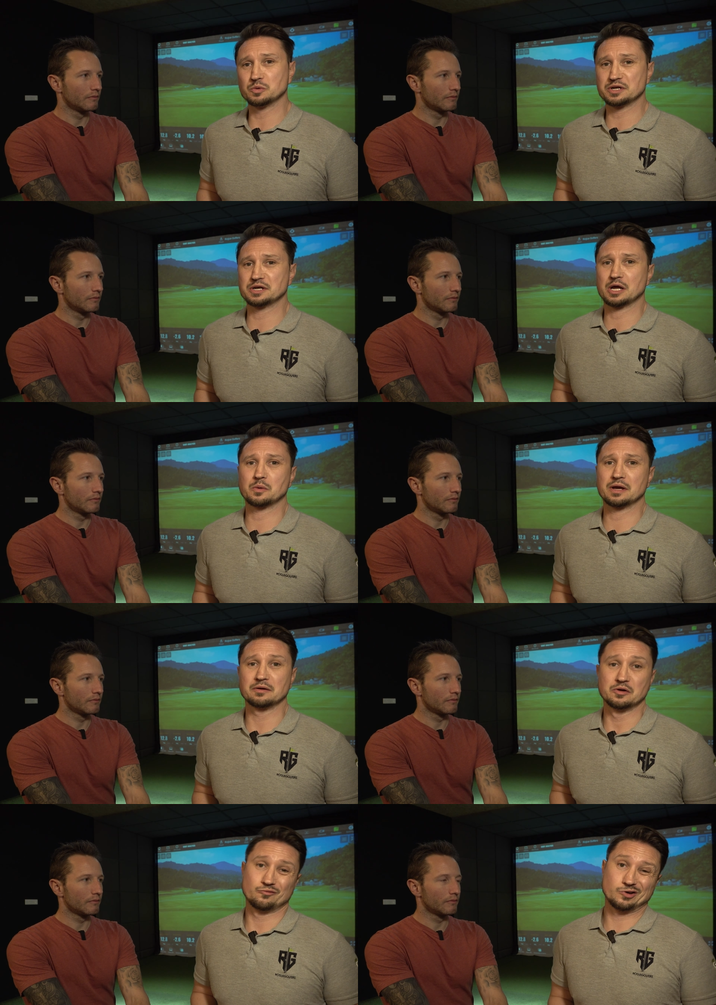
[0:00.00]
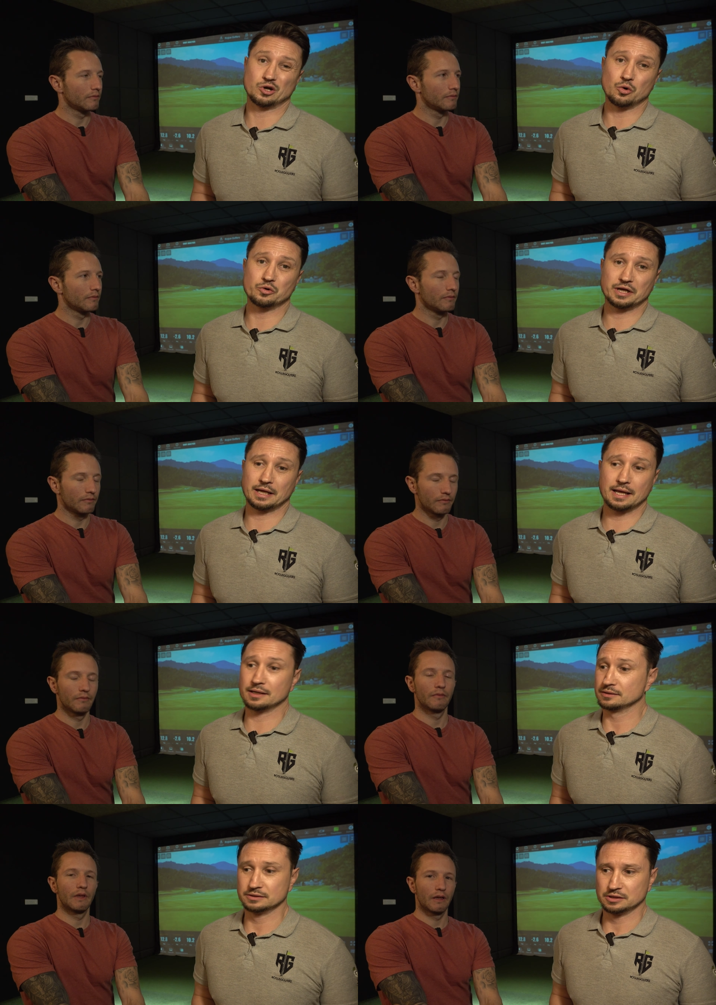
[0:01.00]
Speaker 1: wouldn't know it. Recording it,
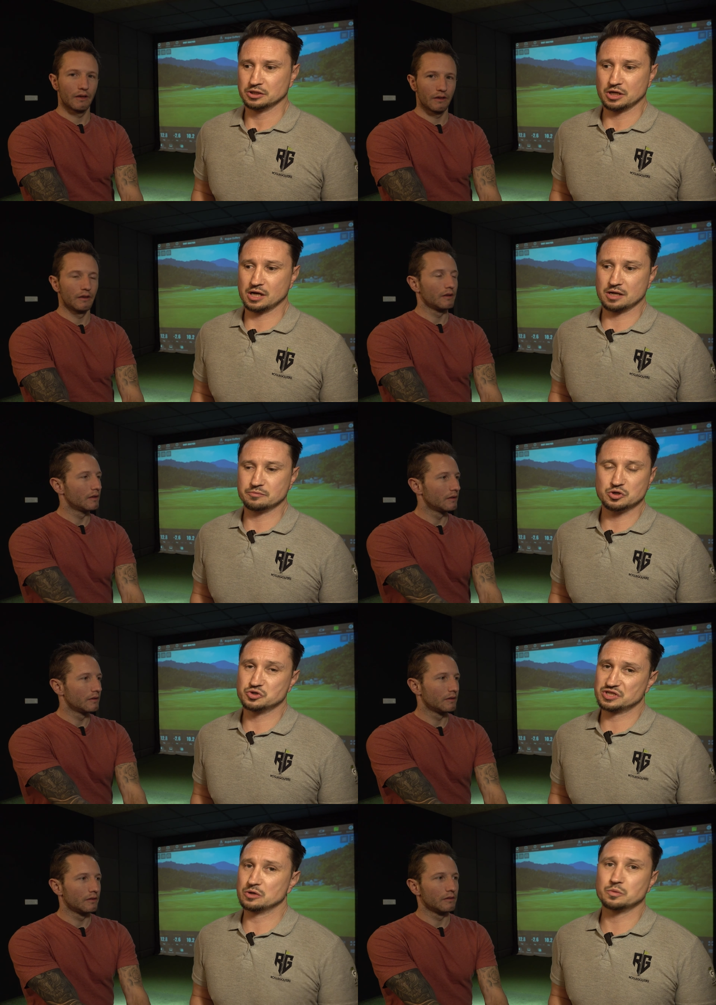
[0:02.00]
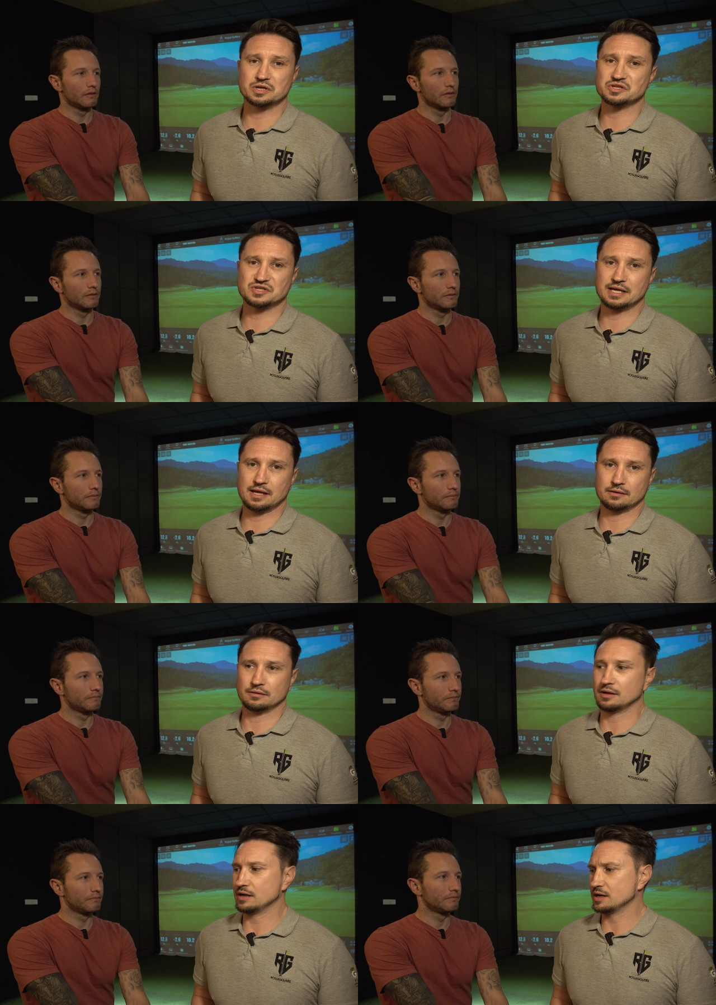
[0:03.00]
you still wouldn't see it.
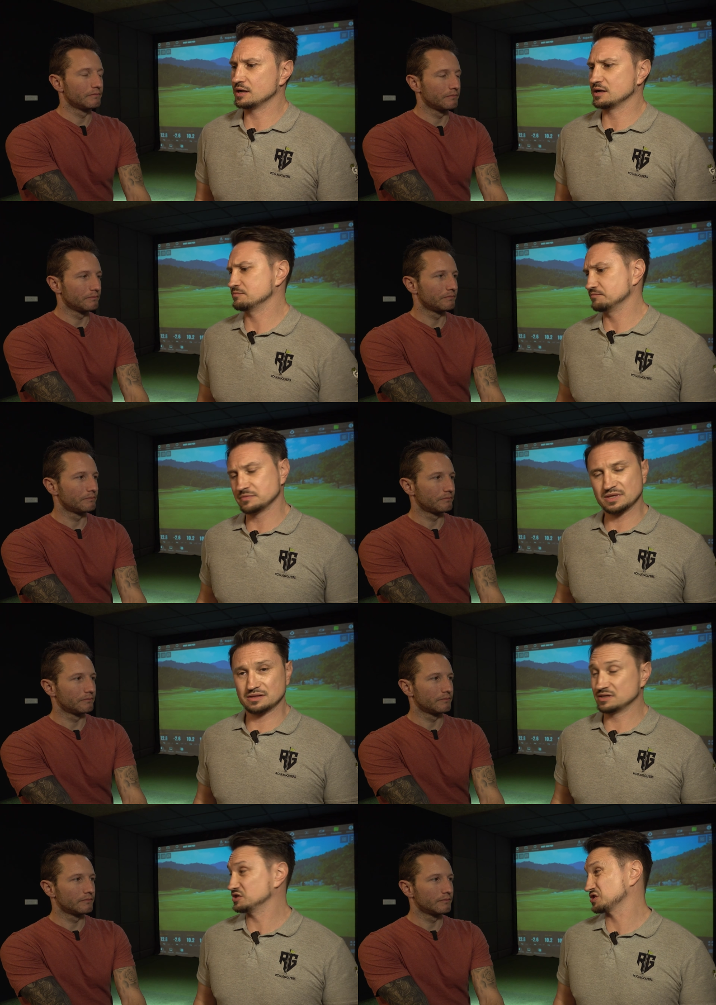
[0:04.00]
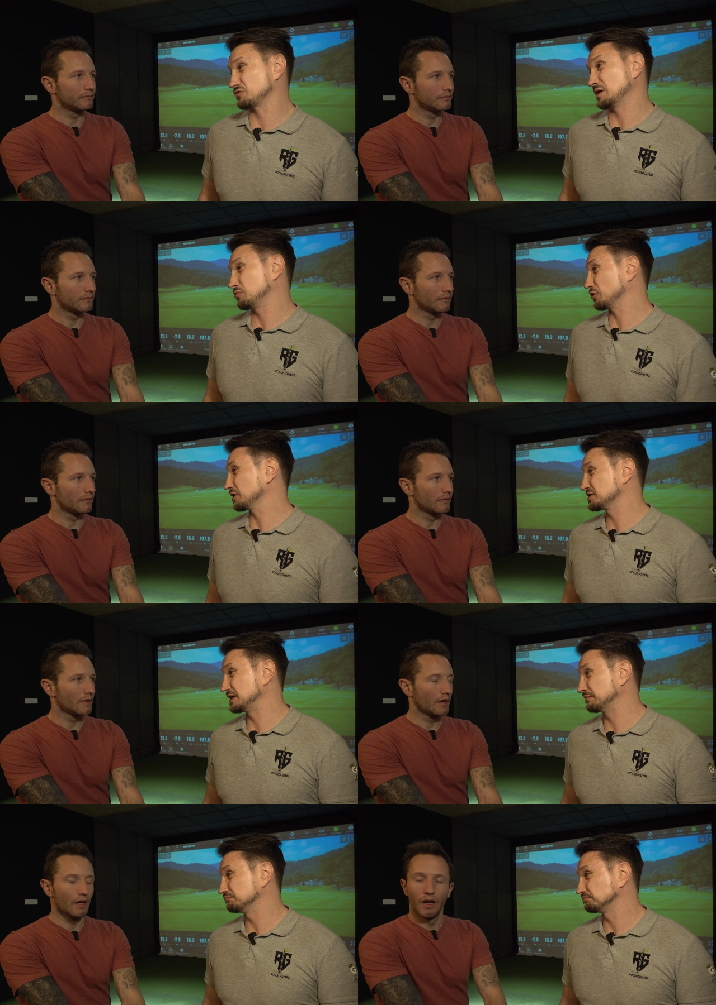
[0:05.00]
It's just a great product, isn't
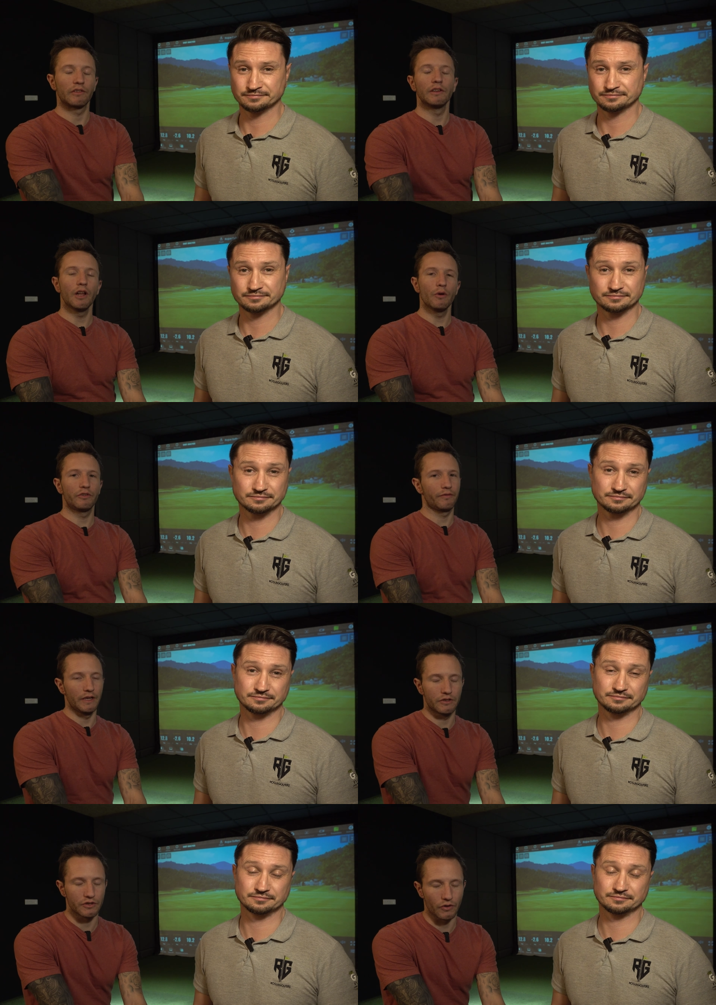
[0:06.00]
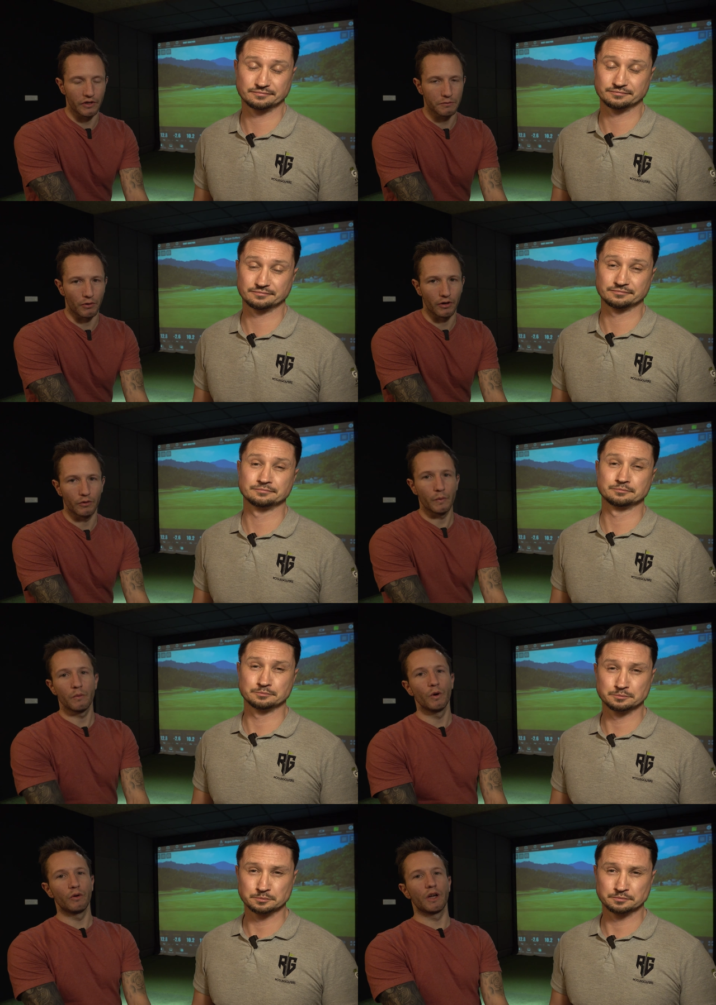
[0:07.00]
it?
Speaker 2: There's loads of features on this product that we
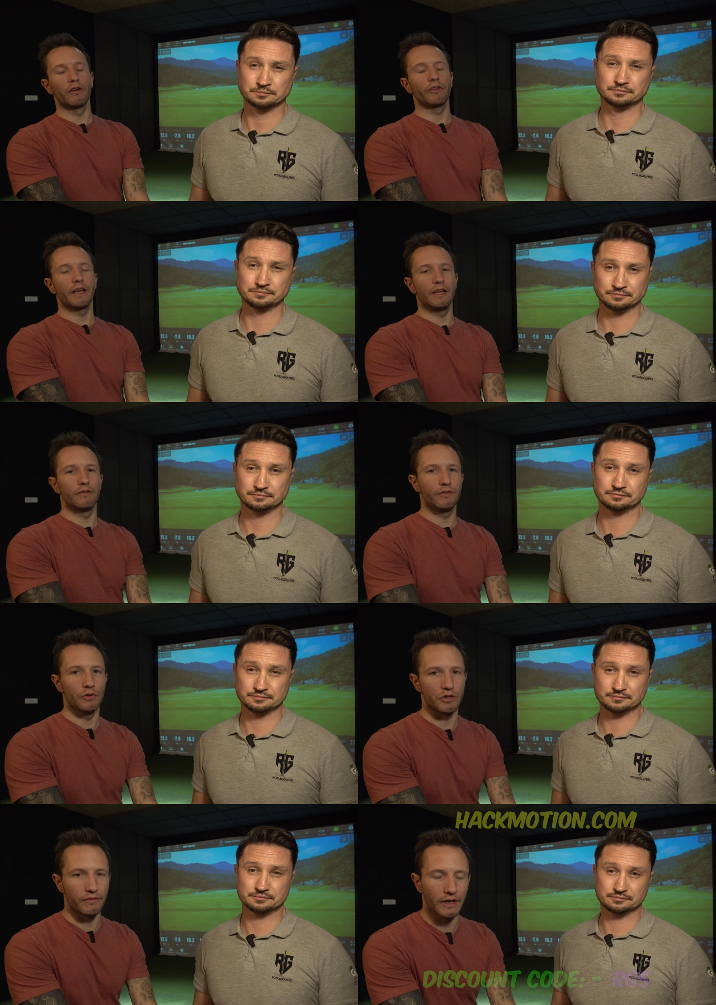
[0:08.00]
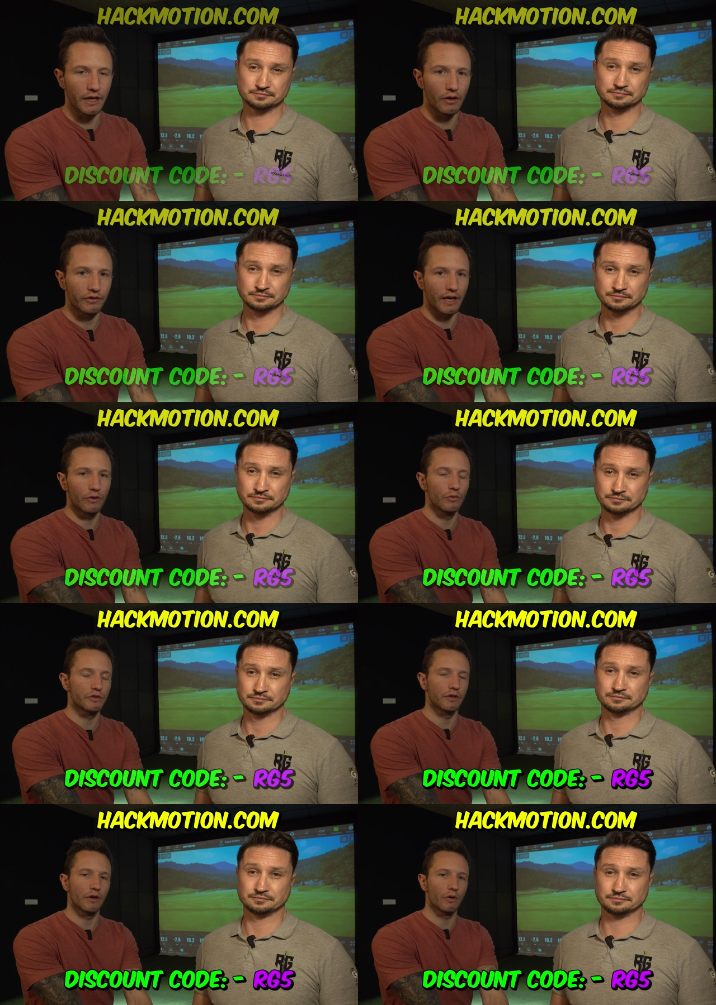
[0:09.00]
will cover in future videos. And
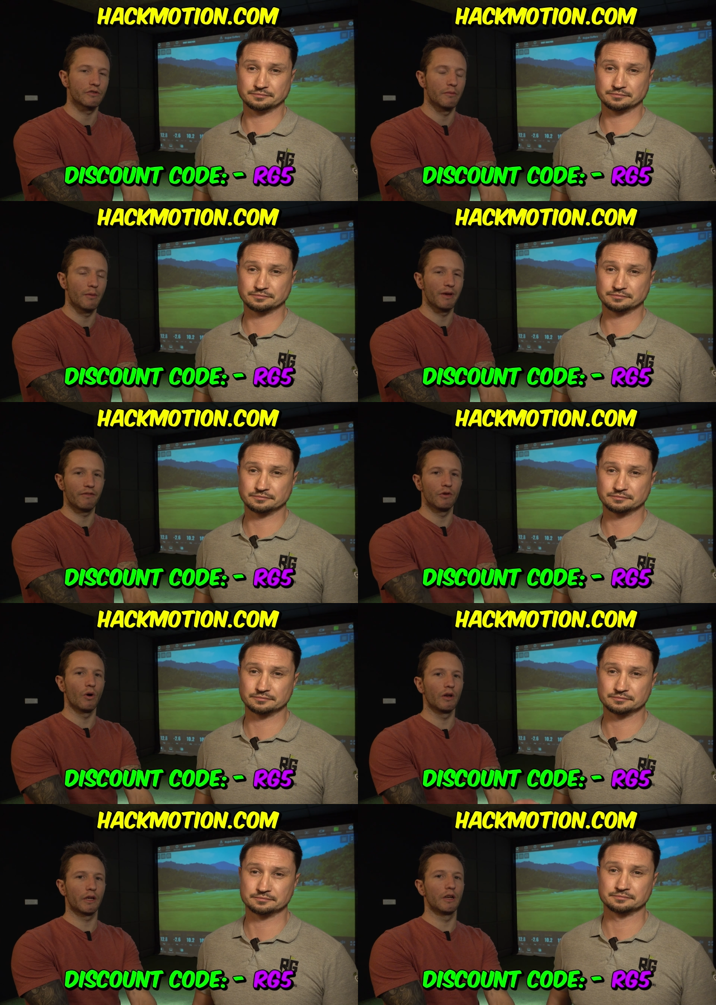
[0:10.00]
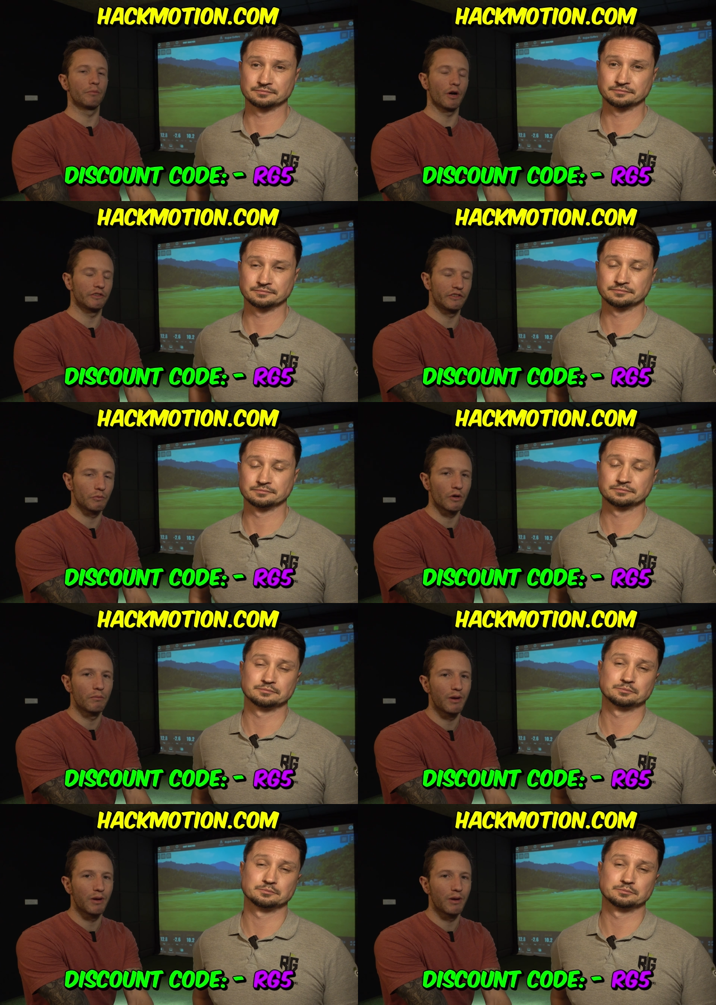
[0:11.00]
also, guys, remember, if you are looking to purchase one,